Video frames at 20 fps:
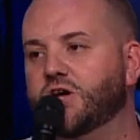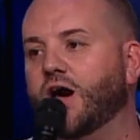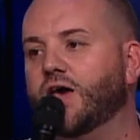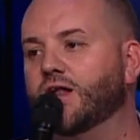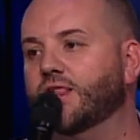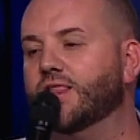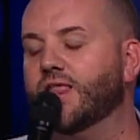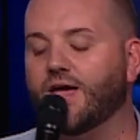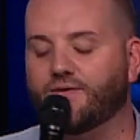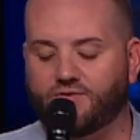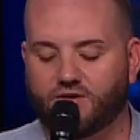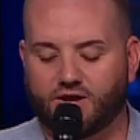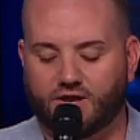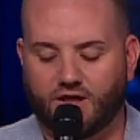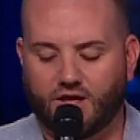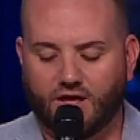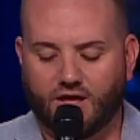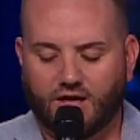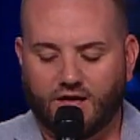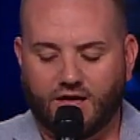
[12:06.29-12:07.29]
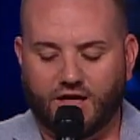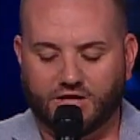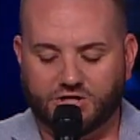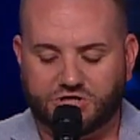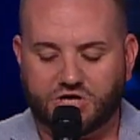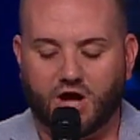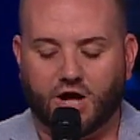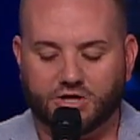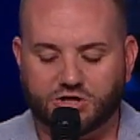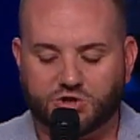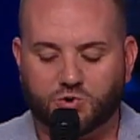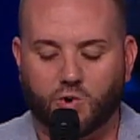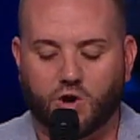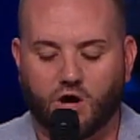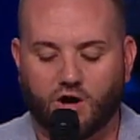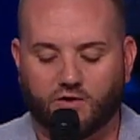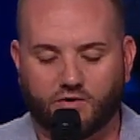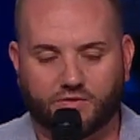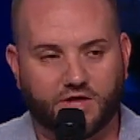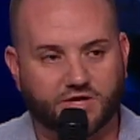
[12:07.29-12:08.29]
John 11 and John
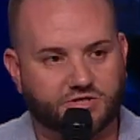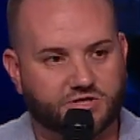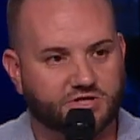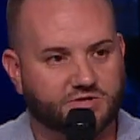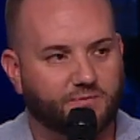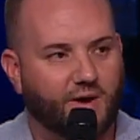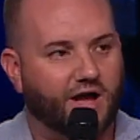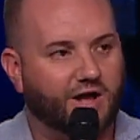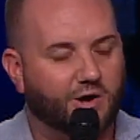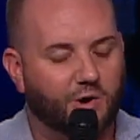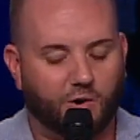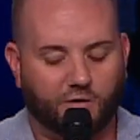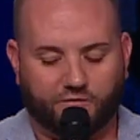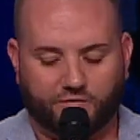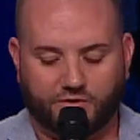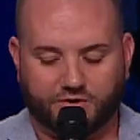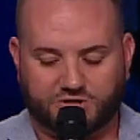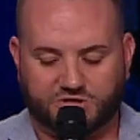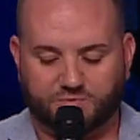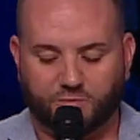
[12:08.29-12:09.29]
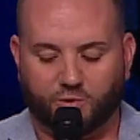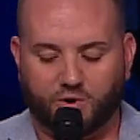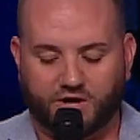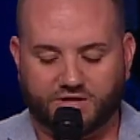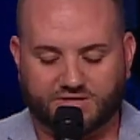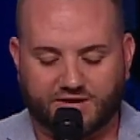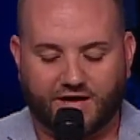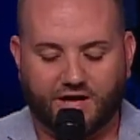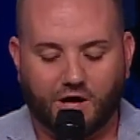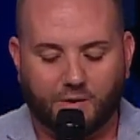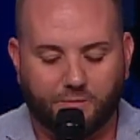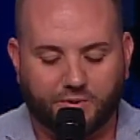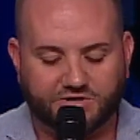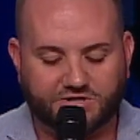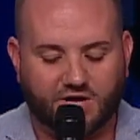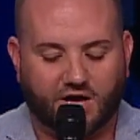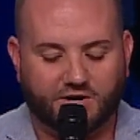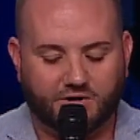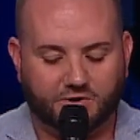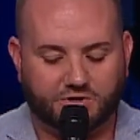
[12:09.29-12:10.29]
12. And this is my goal for this morning, to help
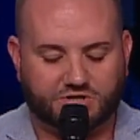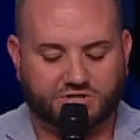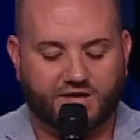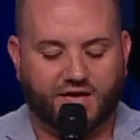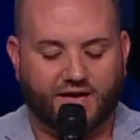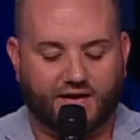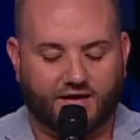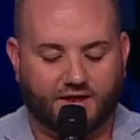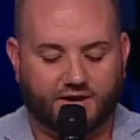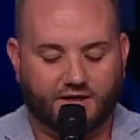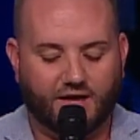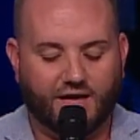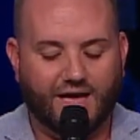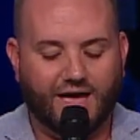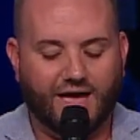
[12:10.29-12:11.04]
us understand